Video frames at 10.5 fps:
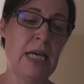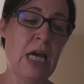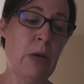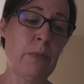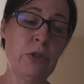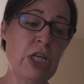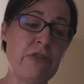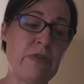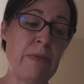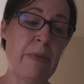and were
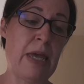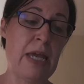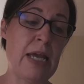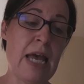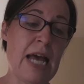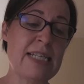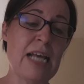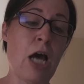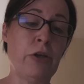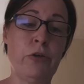generally being as
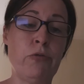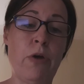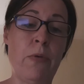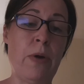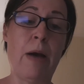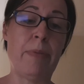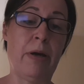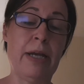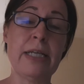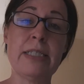
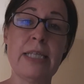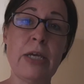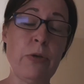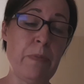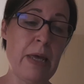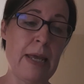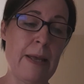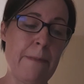ungrown-up-like as they could be.